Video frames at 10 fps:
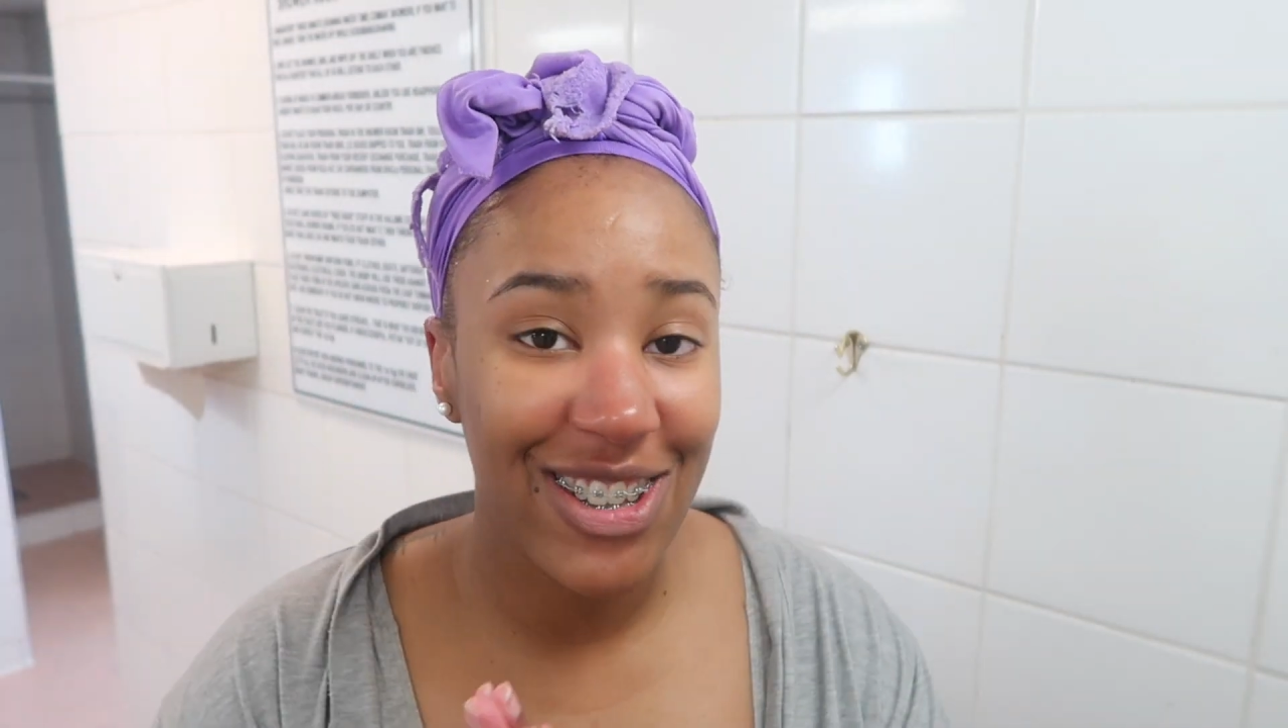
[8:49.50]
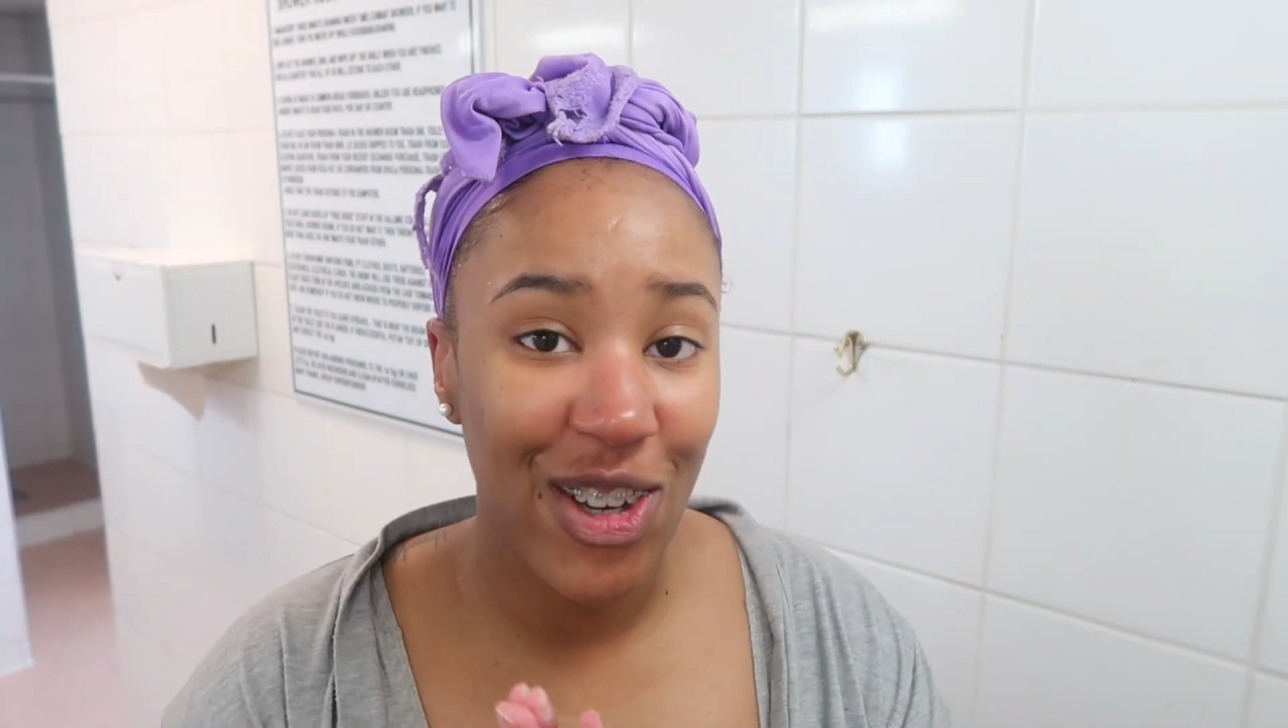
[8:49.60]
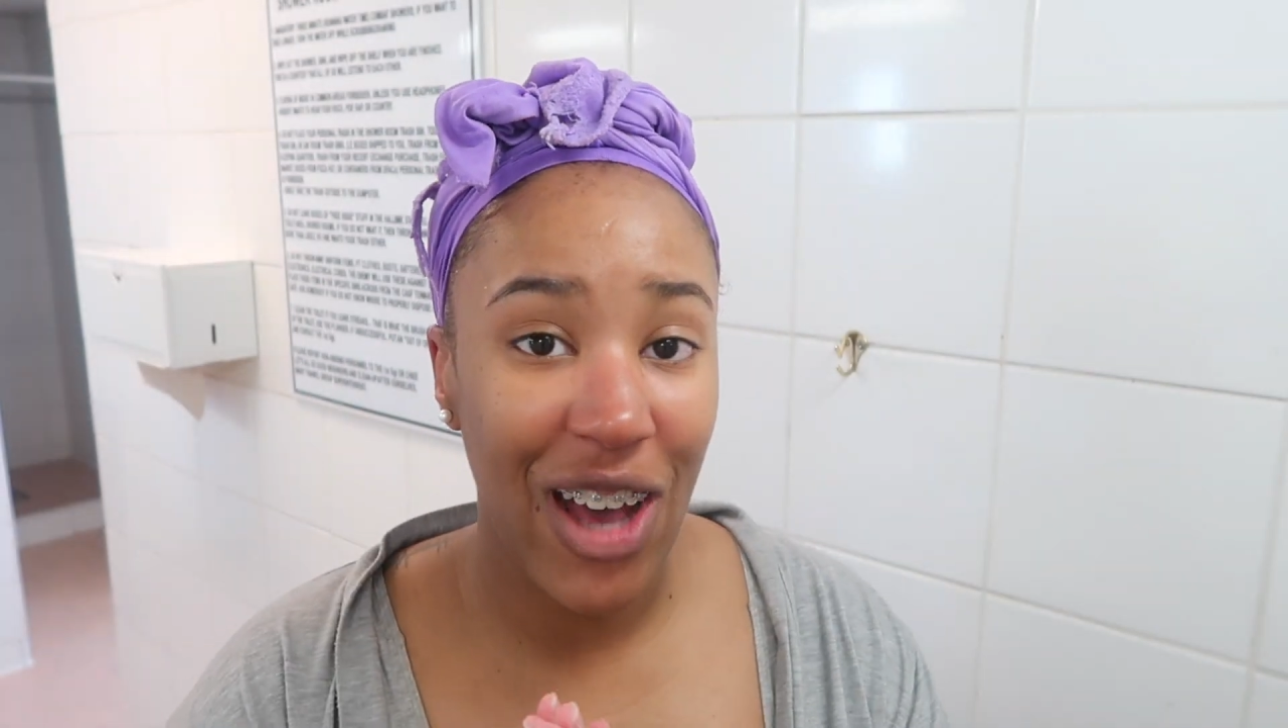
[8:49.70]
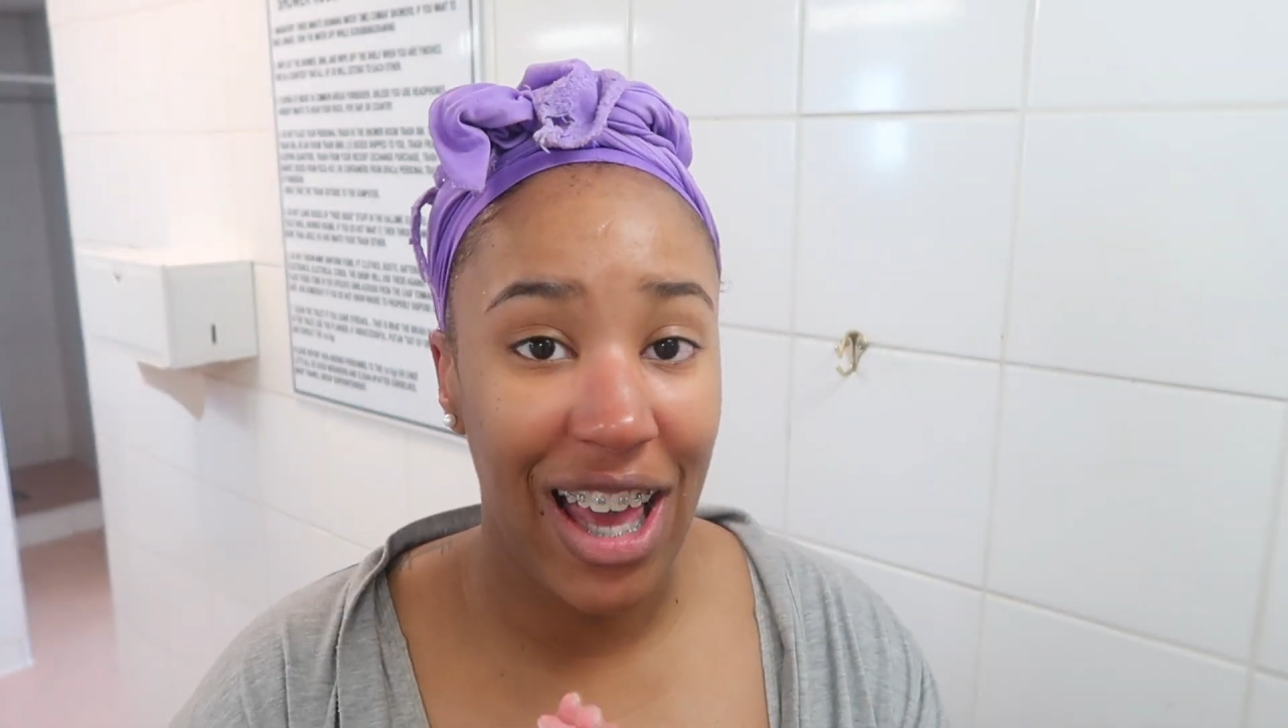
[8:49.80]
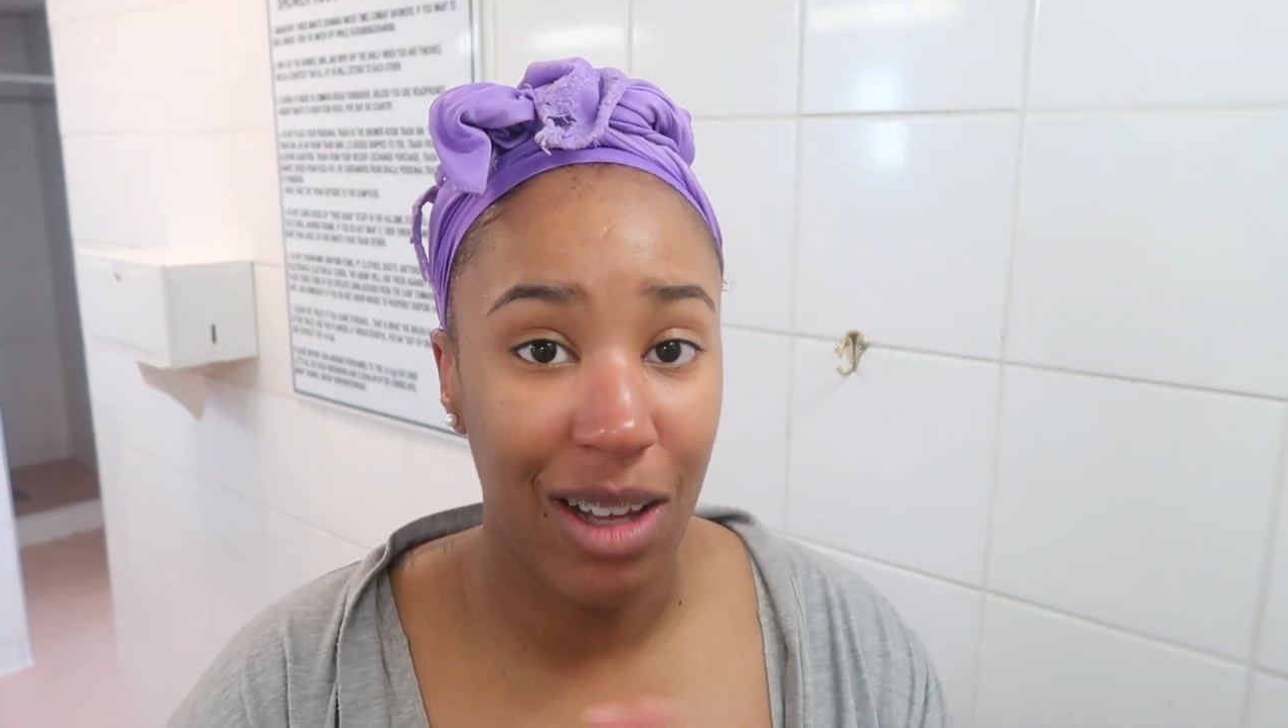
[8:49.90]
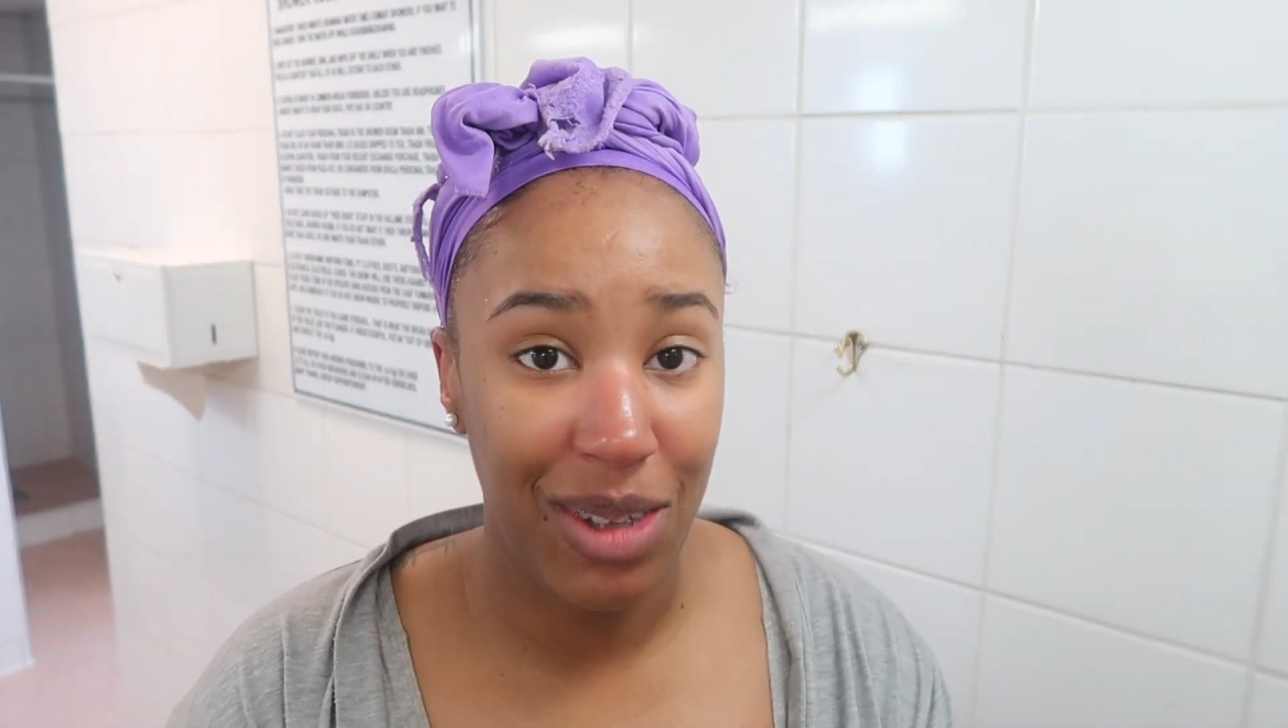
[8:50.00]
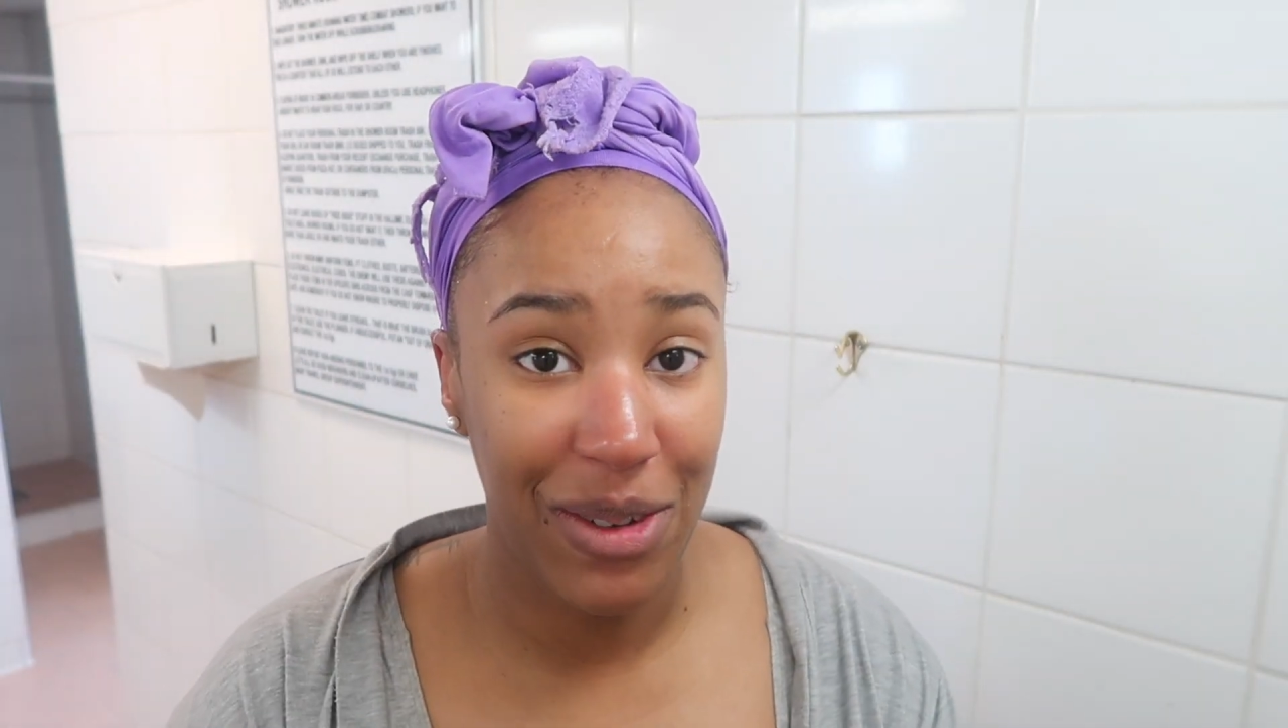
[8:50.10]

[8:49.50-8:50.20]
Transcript: So I am done